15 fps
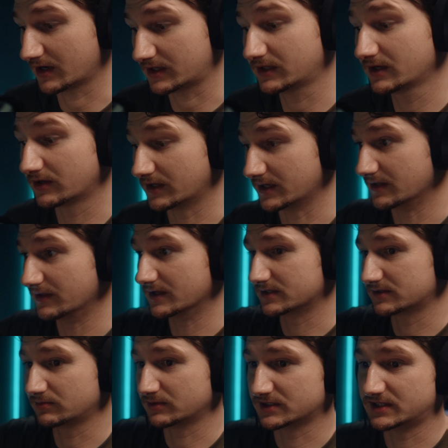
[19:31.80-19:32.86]
clearly
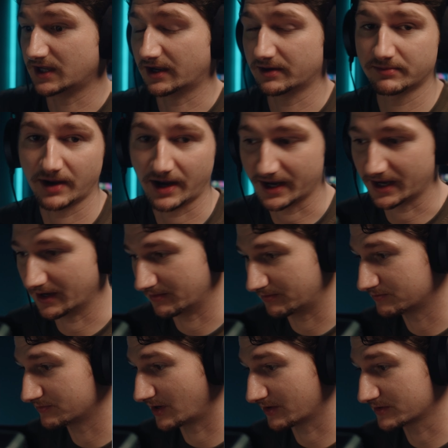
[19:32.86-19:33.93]
this was done by
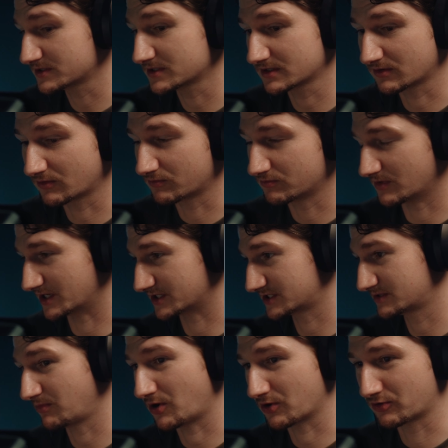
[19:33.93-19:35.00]
a
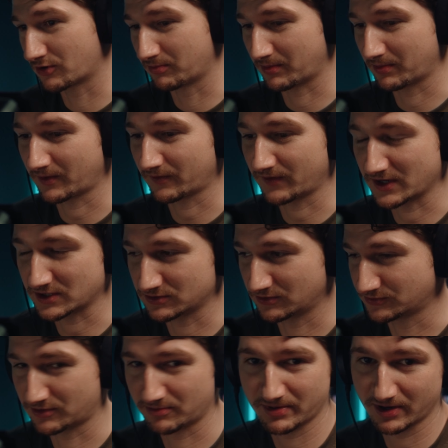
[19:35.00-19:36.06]
small group of
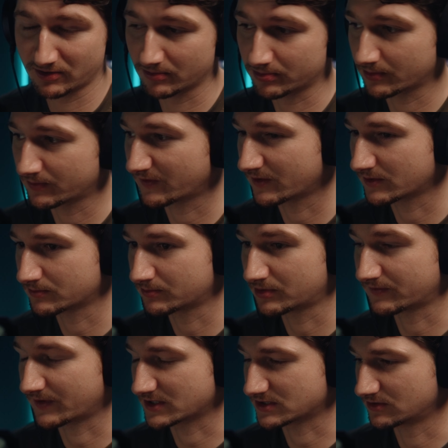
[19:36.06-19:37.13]
professionals or a big group of
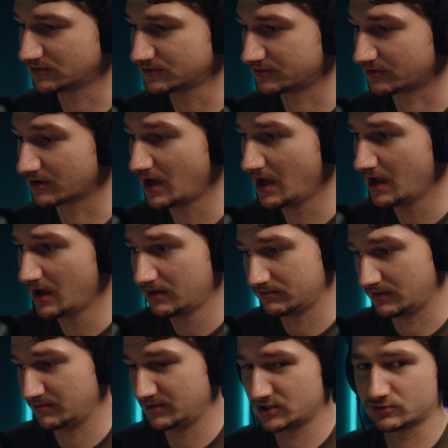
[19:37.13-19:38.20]
professionals, or
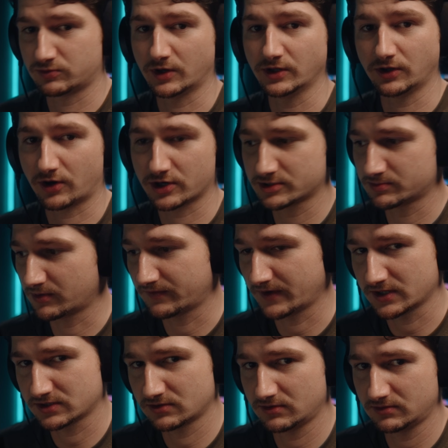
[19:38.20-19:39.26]
maybe just one large
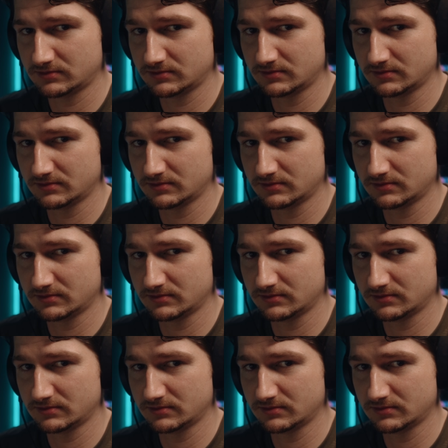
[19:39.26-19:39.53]
professional.